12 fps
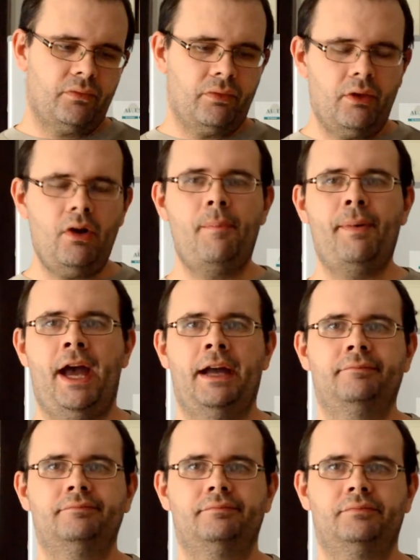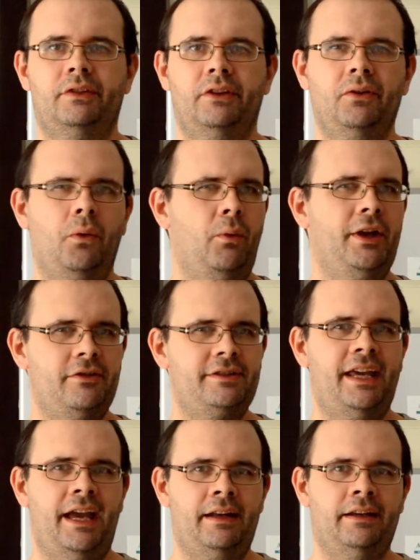they're not bad. They're a weird
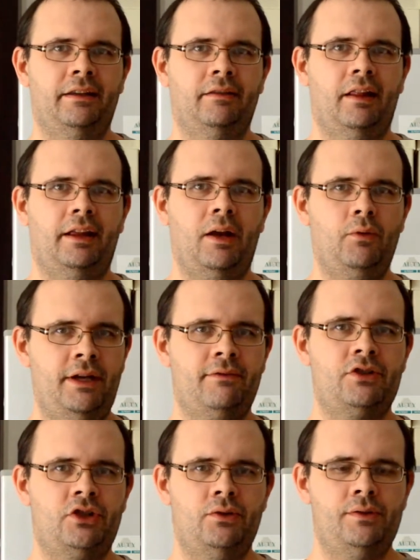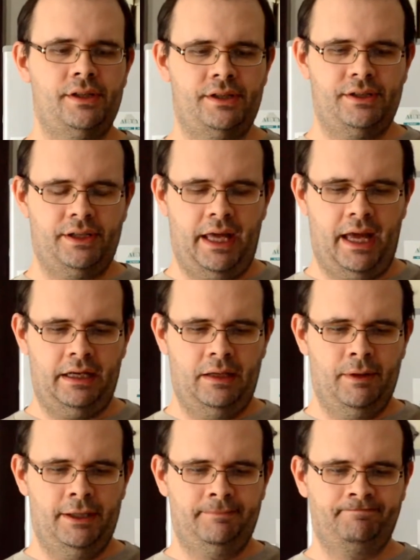candy. Like, I would never choose this as a candy,
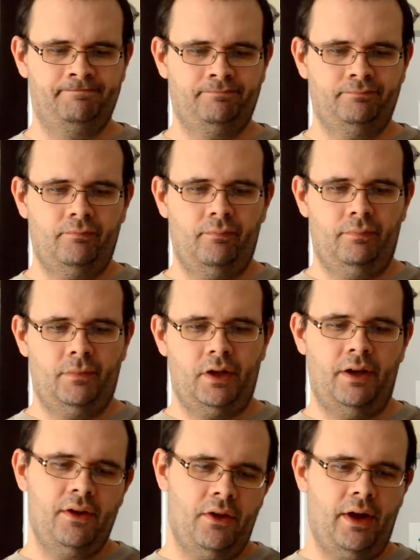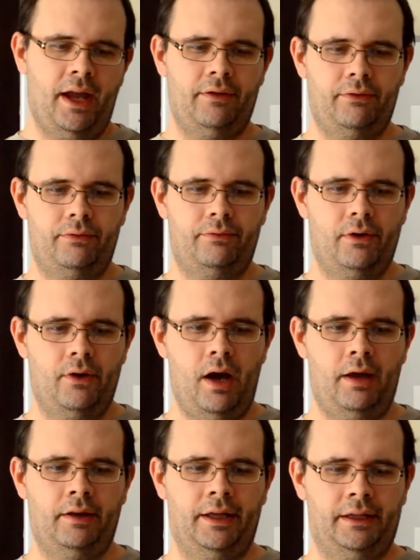but on the other hand, they're
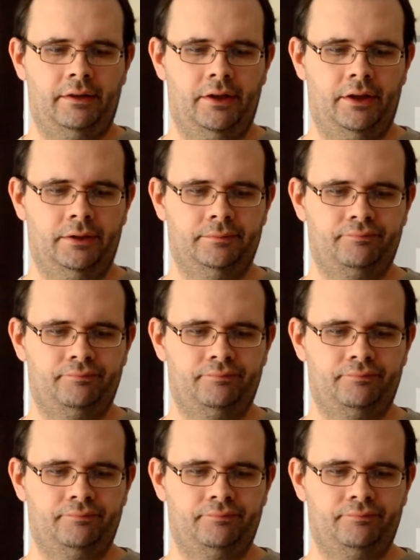not like, you know,